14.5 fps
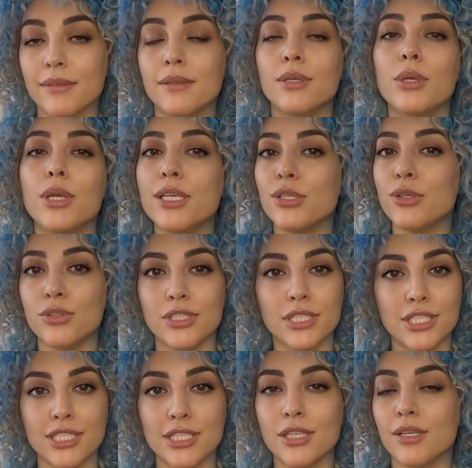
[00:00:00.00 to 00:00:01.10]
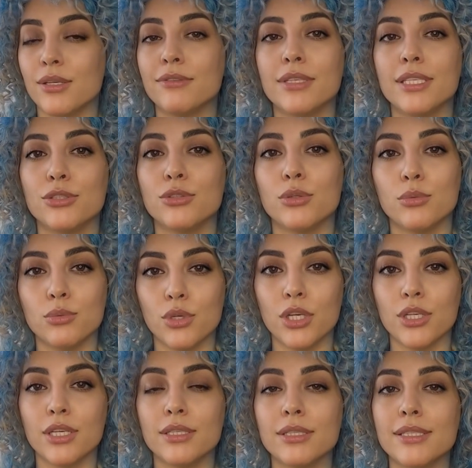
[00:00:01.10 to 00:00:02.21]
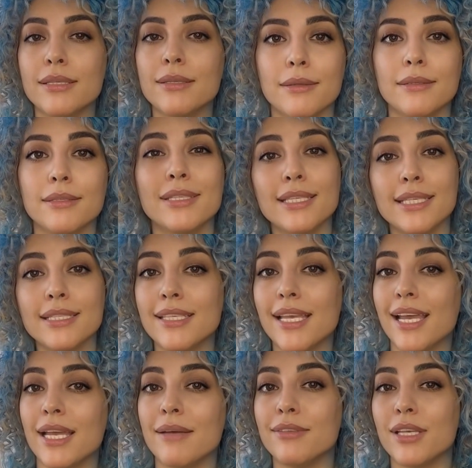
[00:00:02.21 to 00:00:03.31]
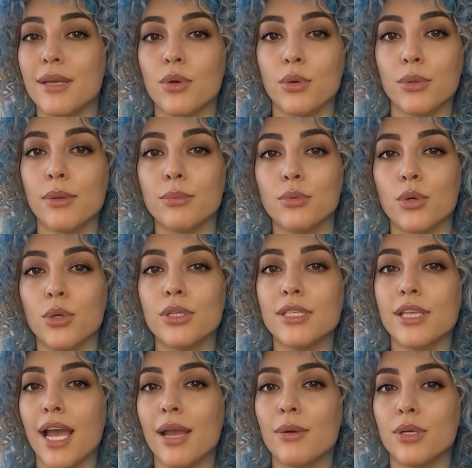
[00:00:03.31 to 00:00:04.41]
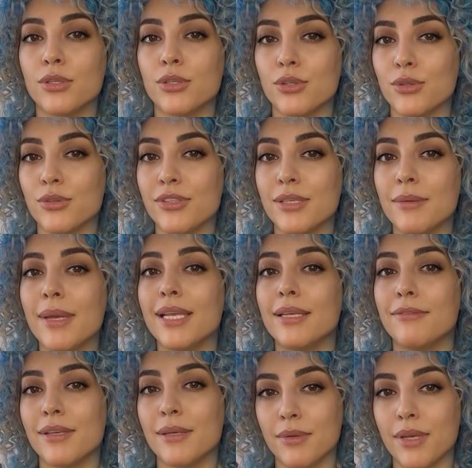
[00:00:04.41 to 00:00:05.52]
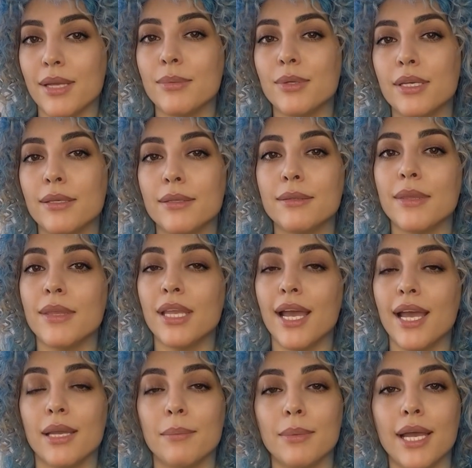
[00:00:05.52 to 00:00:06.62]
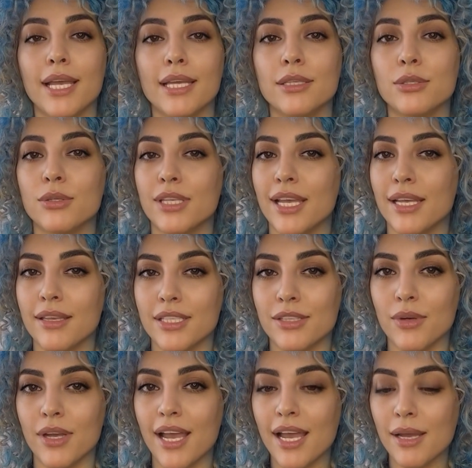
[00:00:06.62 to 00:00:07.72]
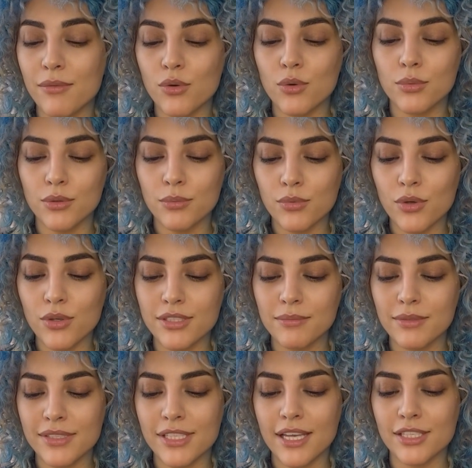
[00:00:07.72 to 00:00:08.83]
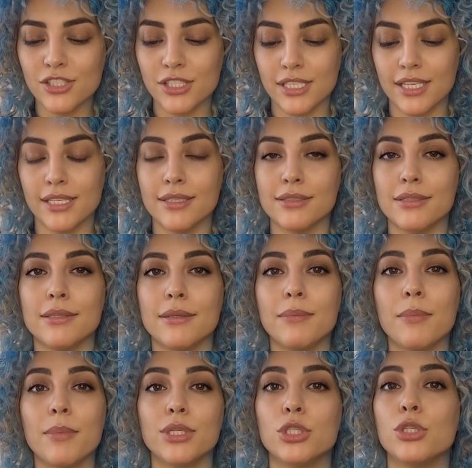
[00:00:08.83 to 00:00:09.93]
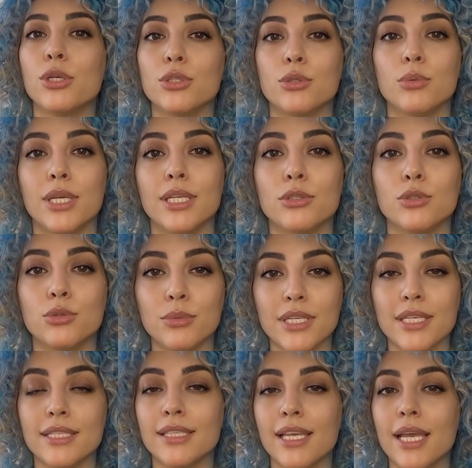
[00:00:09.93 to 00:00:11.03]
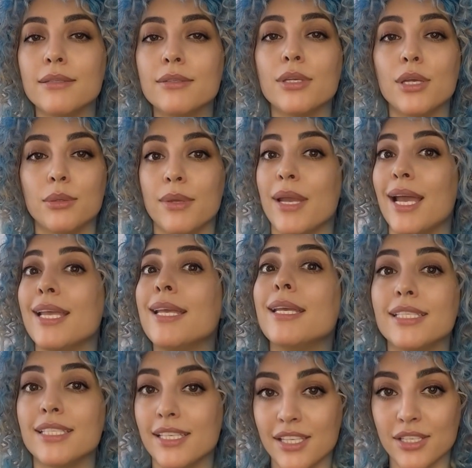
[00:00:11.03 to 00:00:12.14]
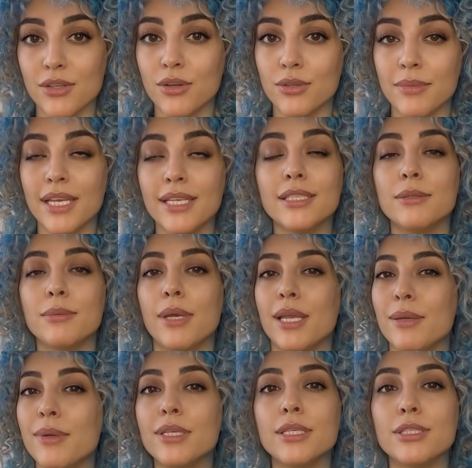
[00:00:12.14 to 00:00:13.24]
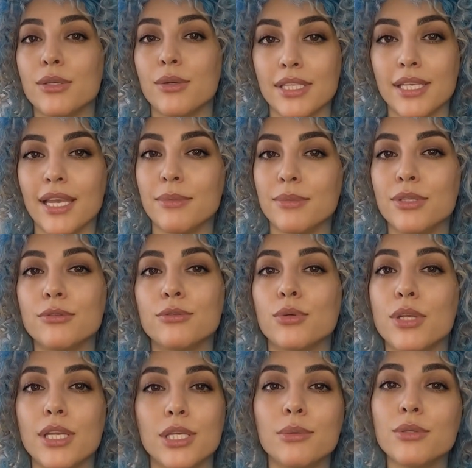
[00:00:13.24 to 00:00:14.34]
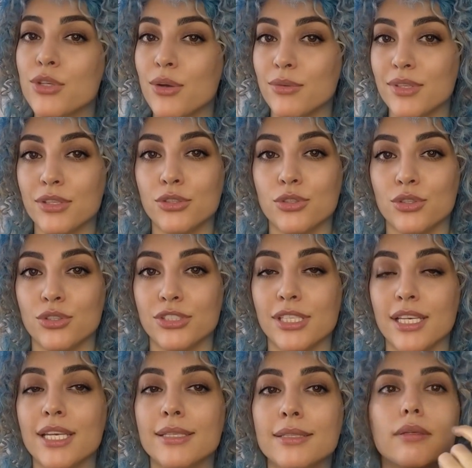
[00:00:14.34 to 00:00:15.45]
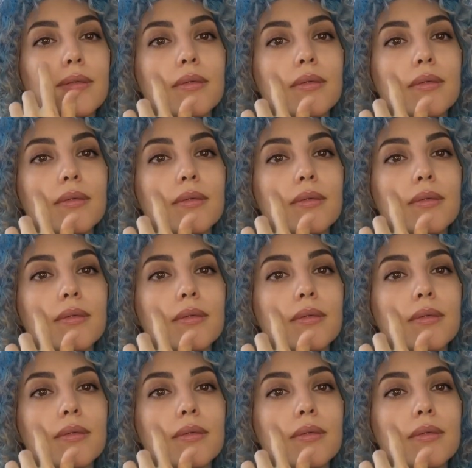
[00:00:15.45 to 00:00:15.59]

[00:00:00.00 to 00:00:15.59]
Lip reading: You can use either of these two products. Since I have some open pores, I want to use the Benefit Primer. I apply it to the areas where I have open pores and massage it in. Be sure to wait 2 minutes after applying a silicone-based primer so it can be fully absorbed into your skin.